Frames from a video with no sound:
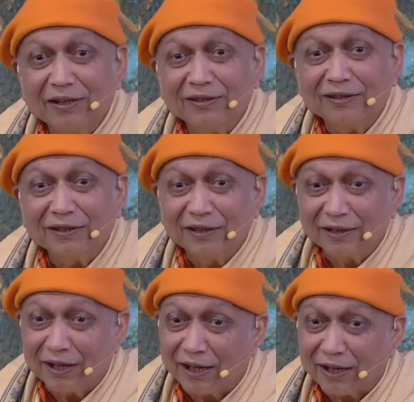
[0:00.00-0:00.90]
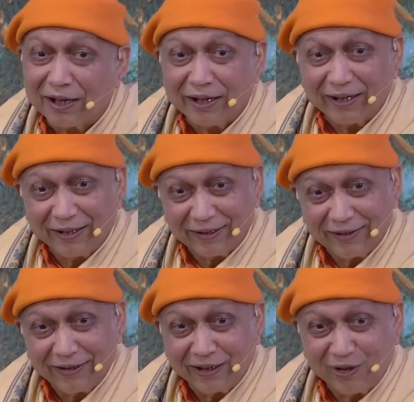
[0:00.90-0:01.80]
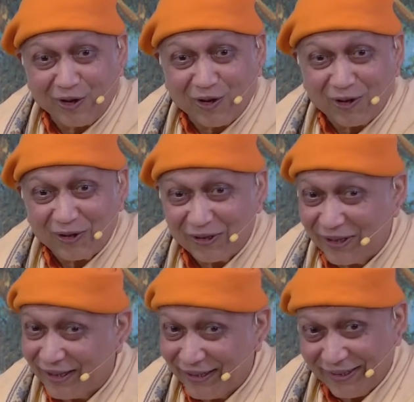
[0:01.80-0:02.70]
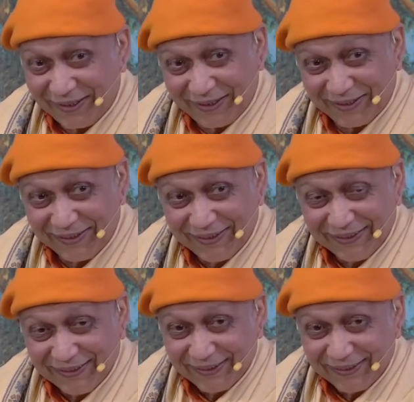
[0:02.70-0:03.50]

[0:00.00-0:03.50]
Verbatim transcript: there is Narayana, the God there.